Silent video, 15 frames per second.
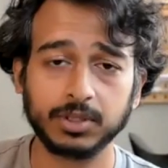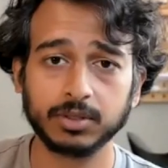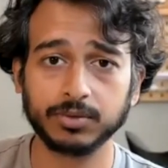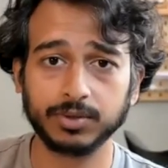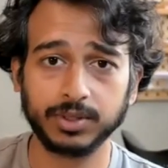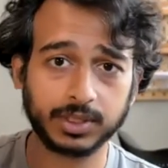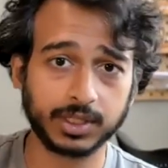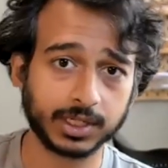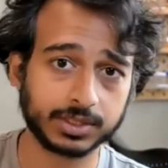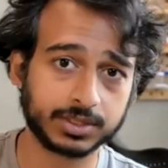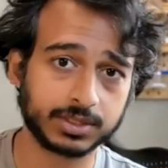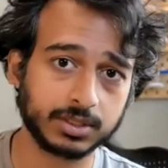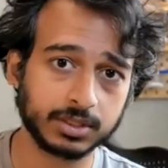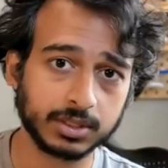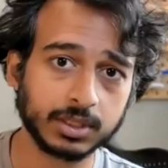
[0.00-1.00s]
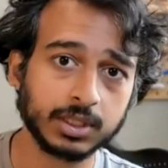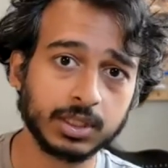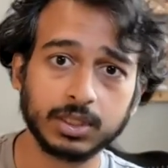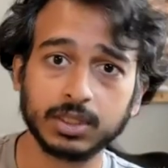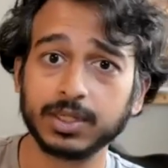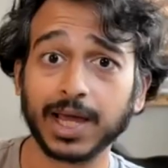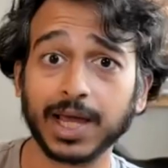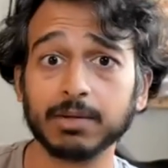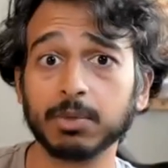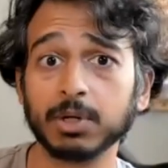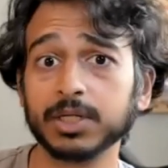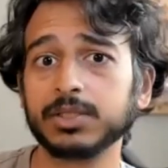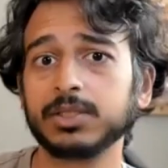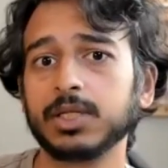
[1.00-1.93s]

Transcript: in the next 9 months.